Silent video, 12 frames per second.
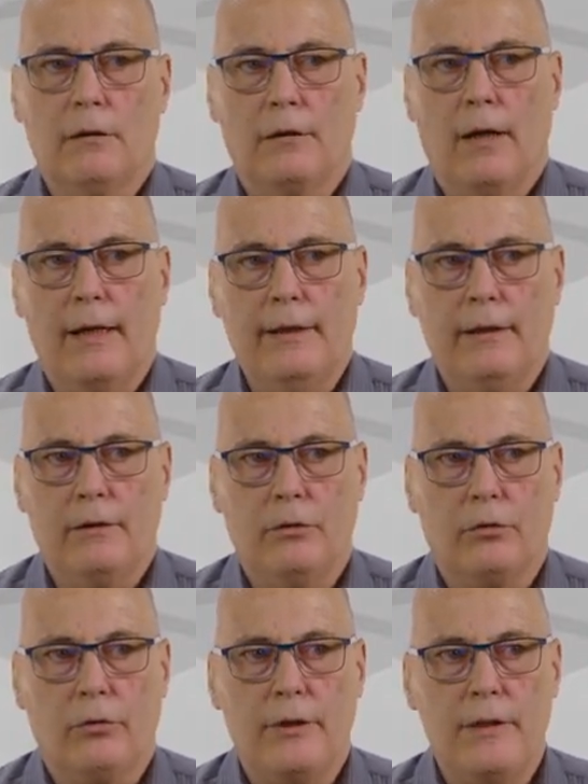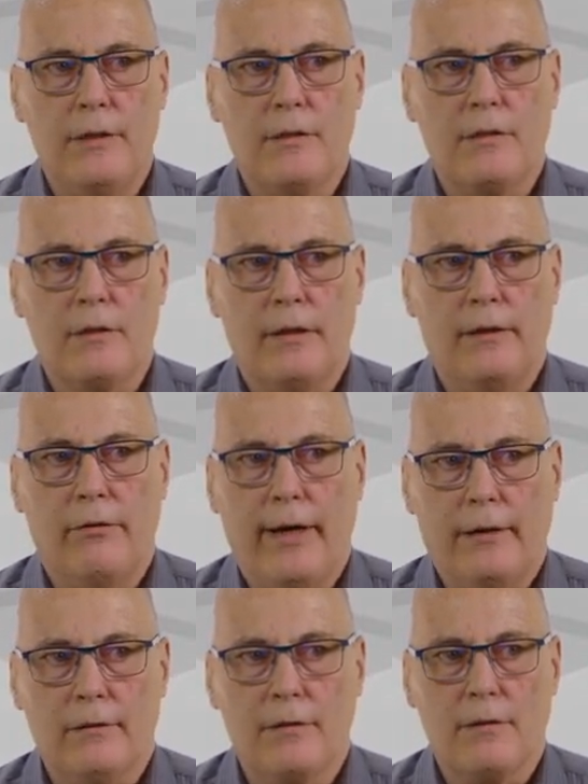is 90 degrees in
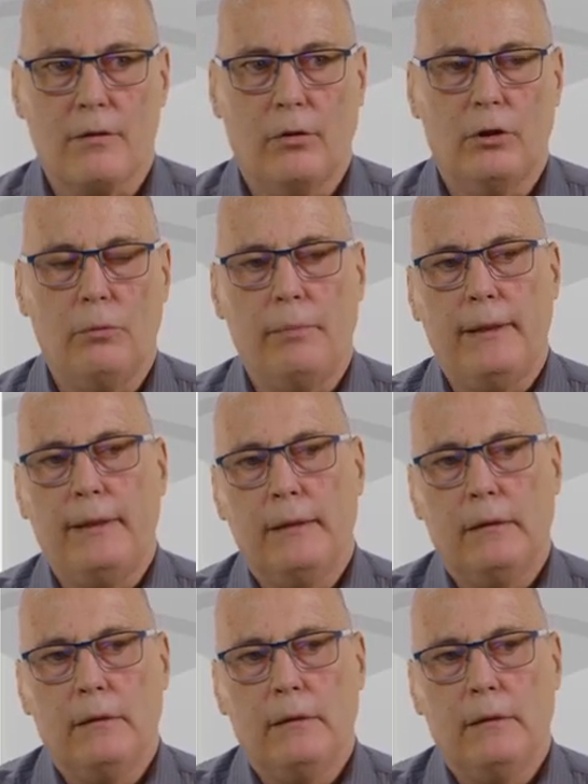reactance going to be